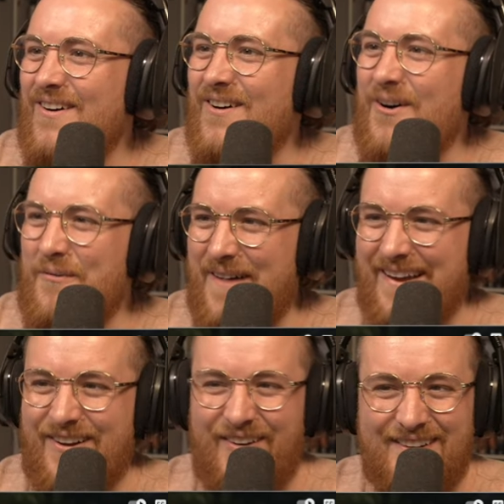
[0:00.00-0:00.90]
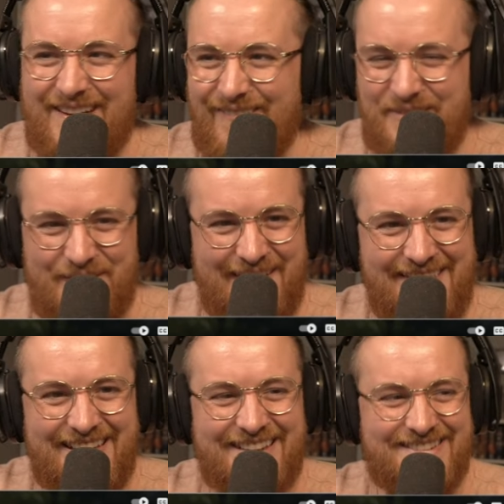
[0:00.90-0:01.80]
Oh my god, I want to play
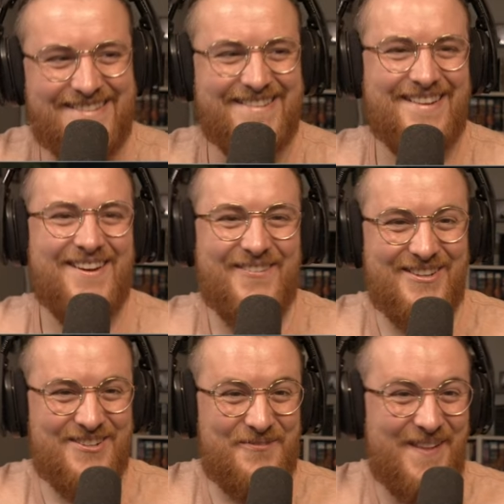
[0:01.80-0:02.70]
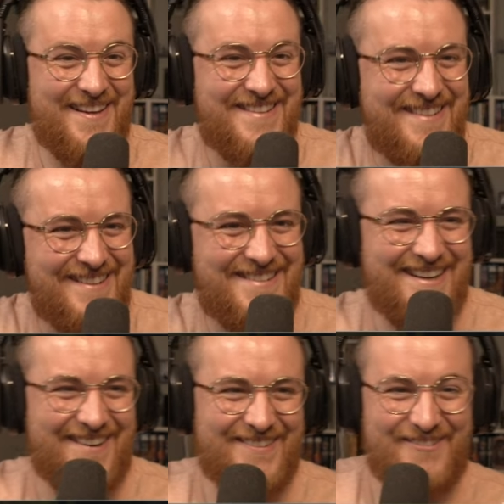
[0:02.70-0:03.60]
this. We should play this on the
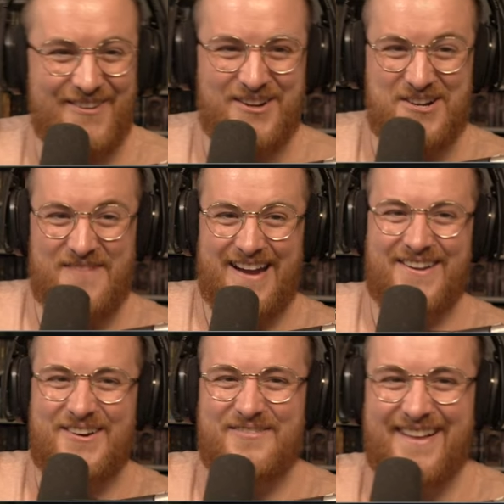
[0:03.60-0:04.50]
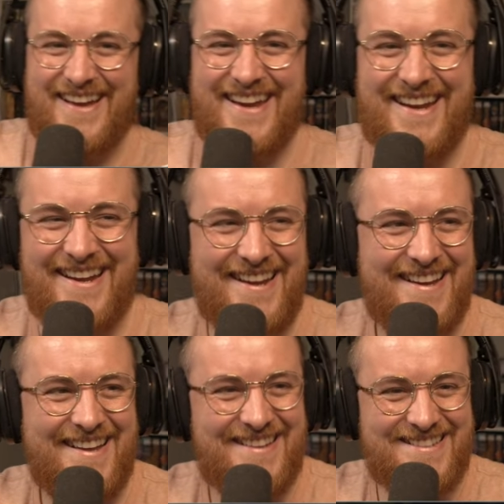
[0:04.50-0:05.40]
channel. A real commando playing
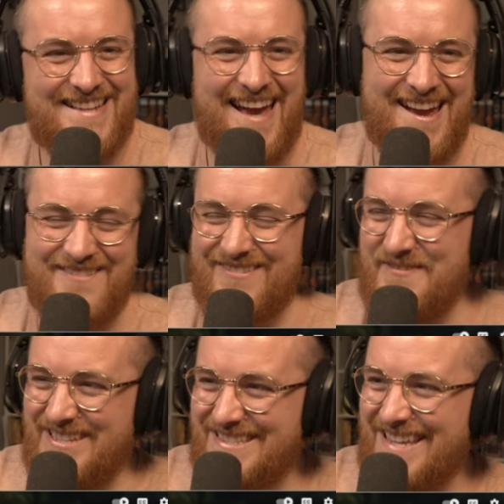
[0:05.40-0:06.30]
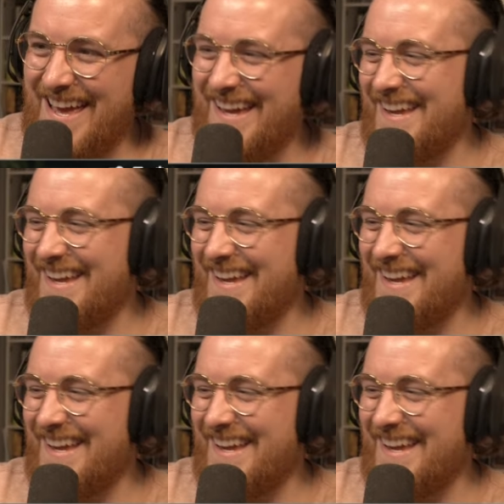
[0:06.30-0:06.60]
this game? That'd be sick.